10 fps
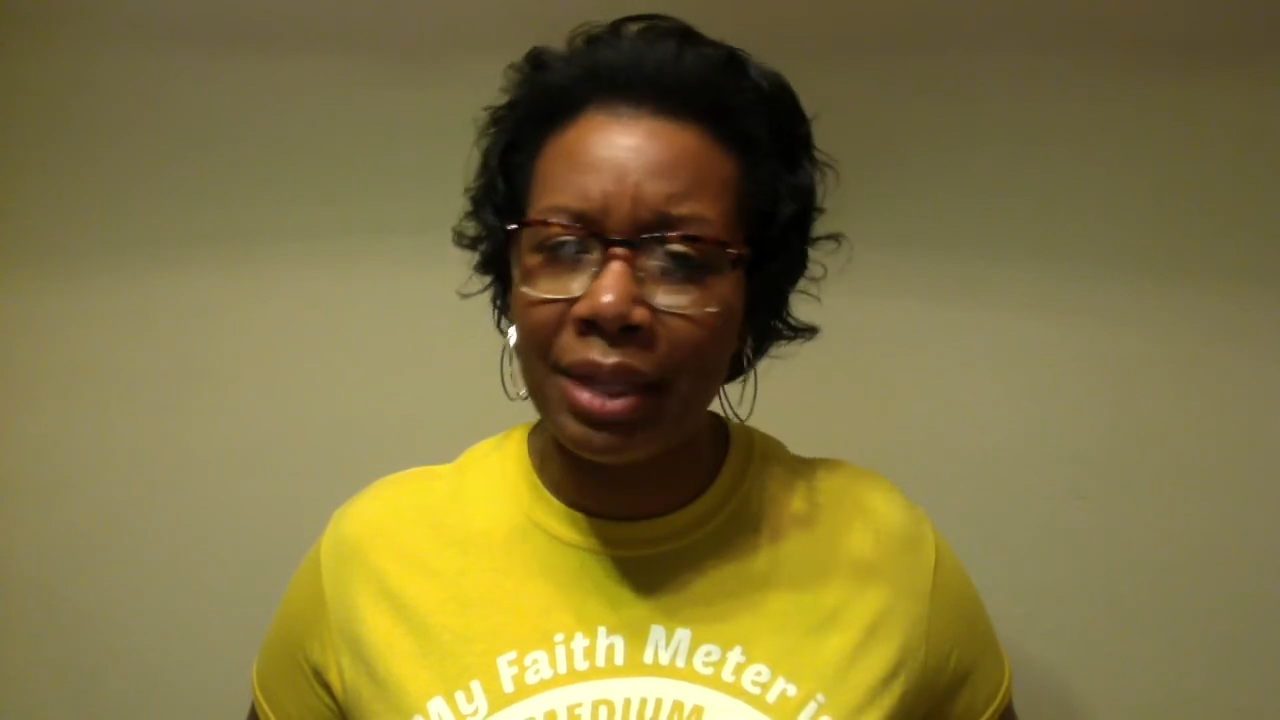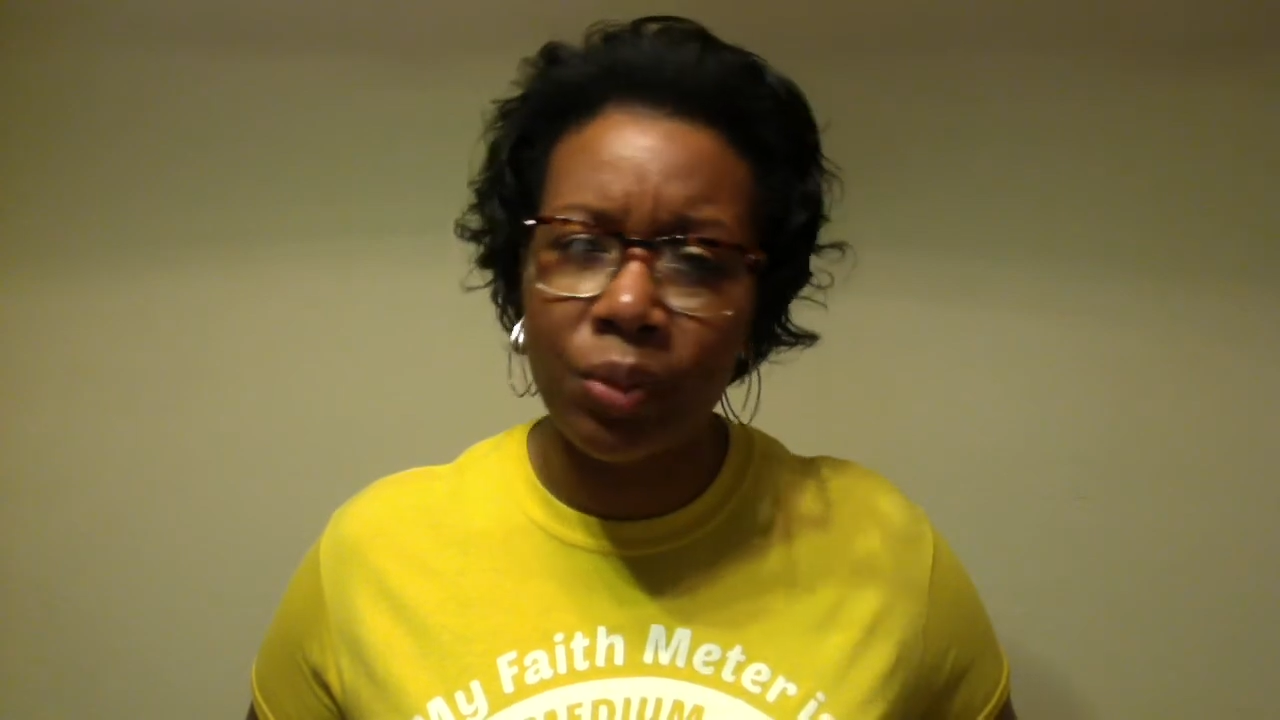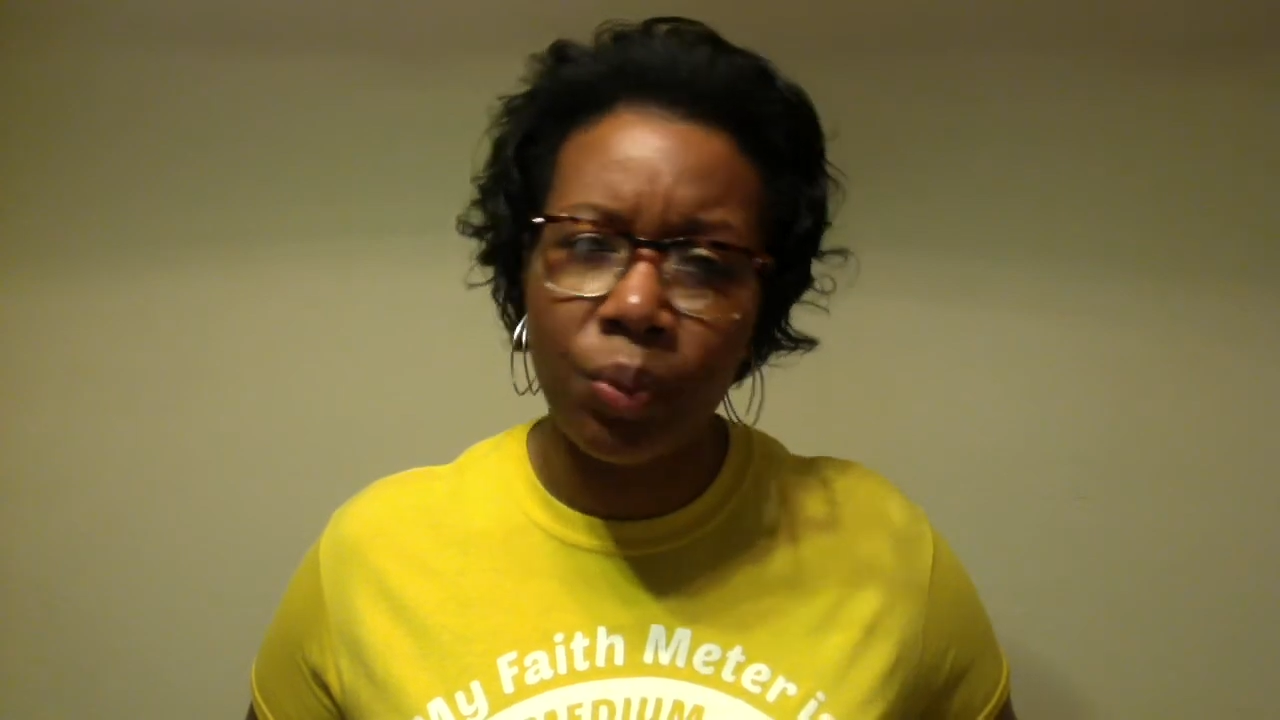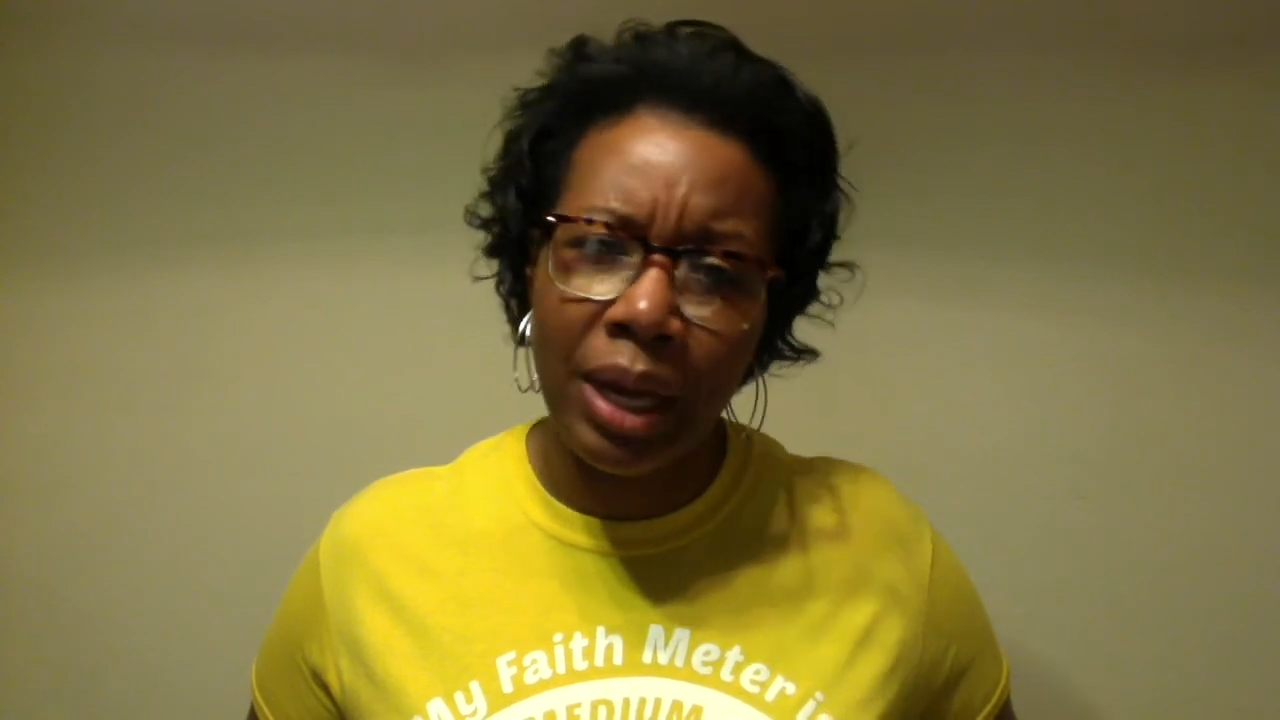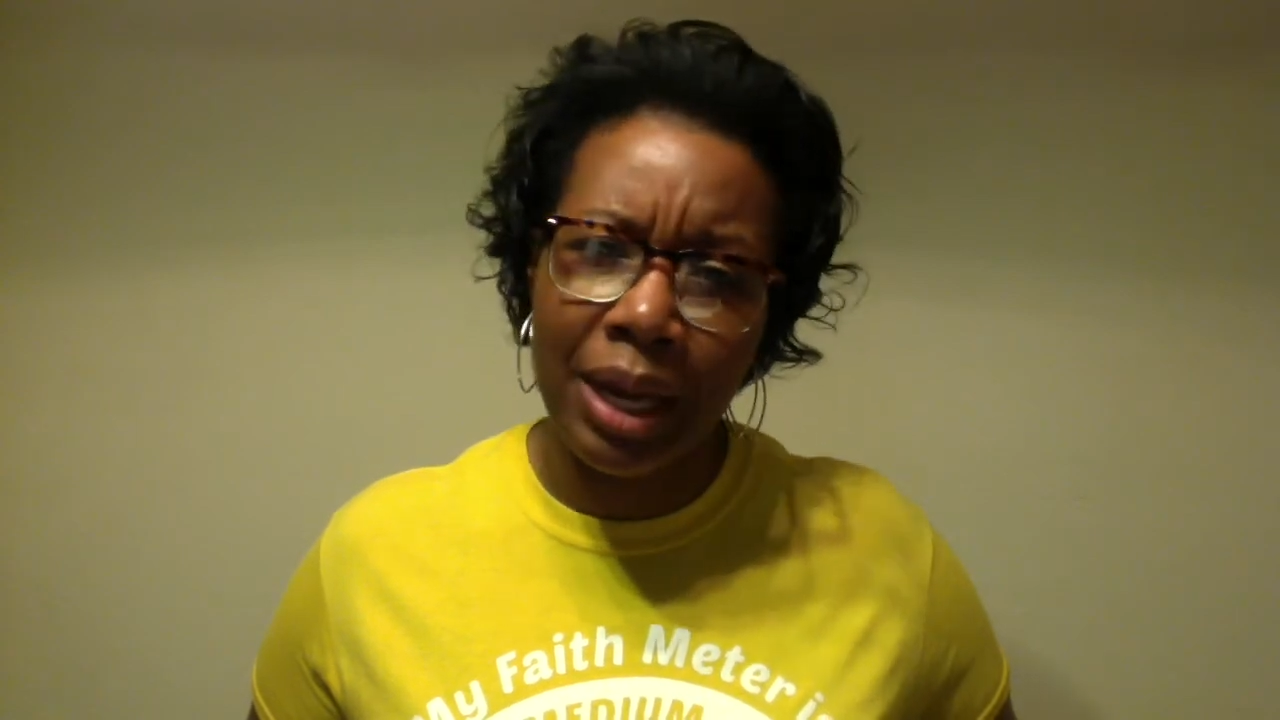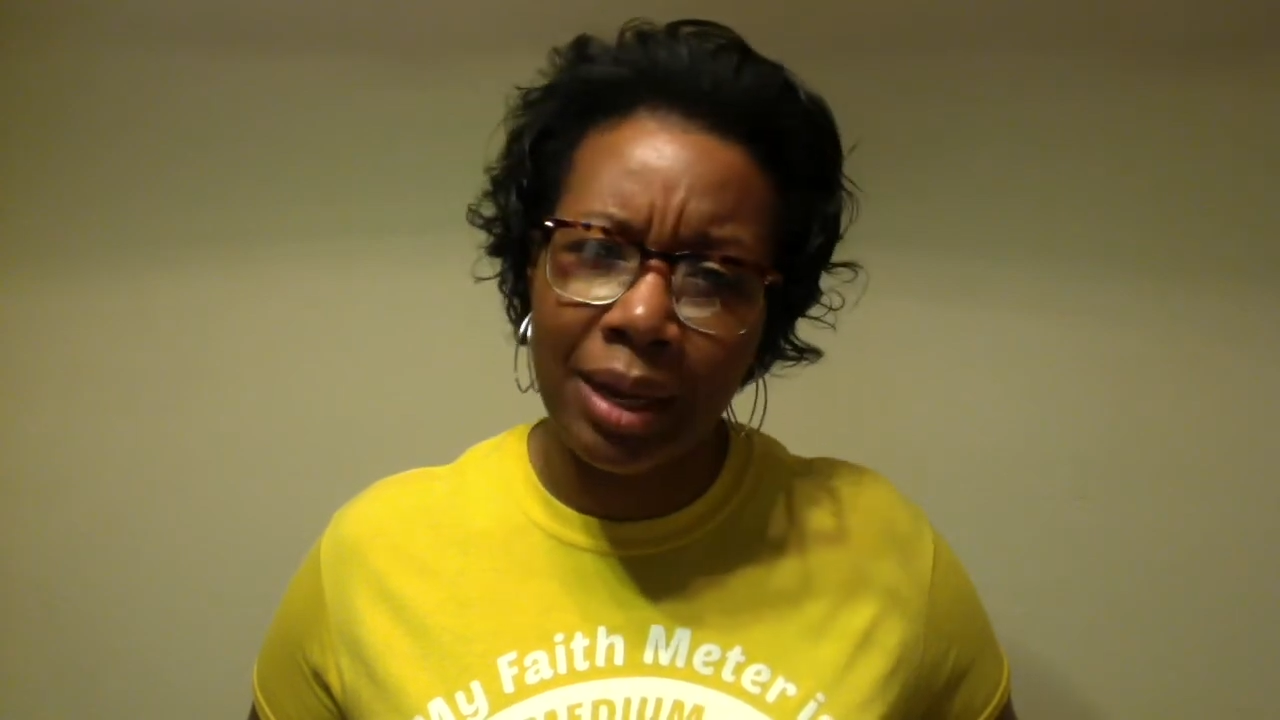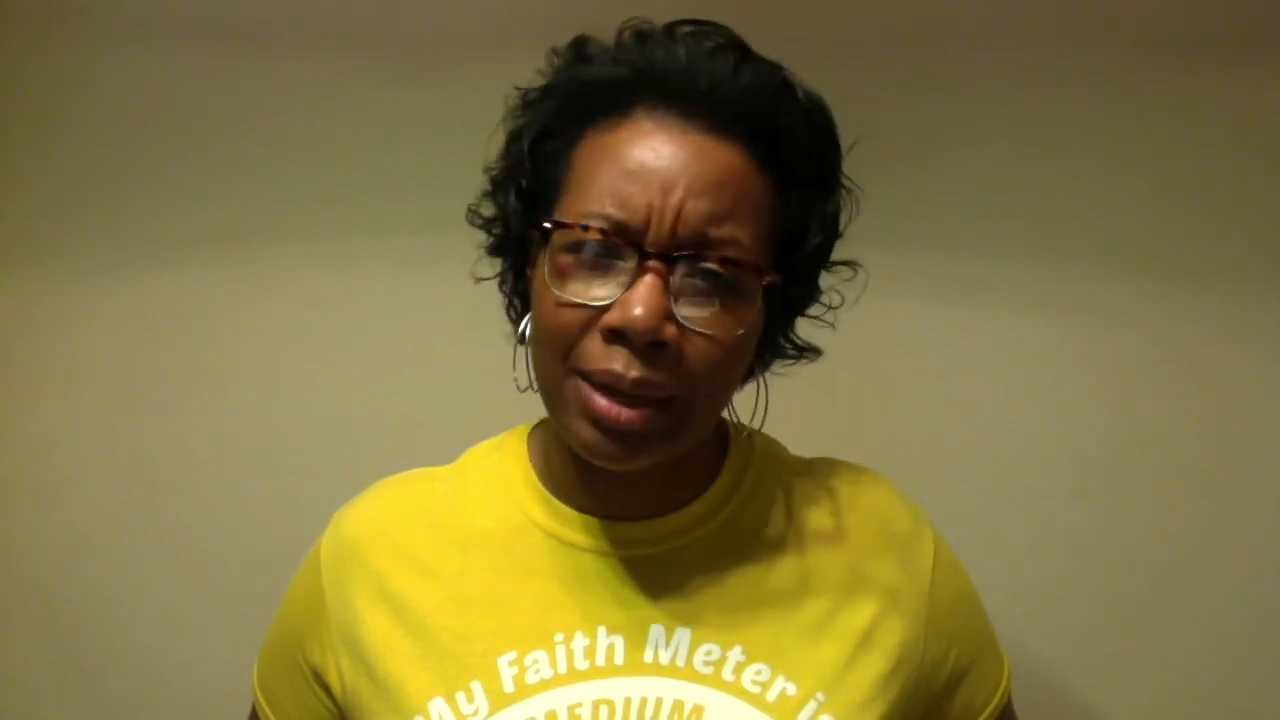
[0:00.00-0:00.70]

its wings.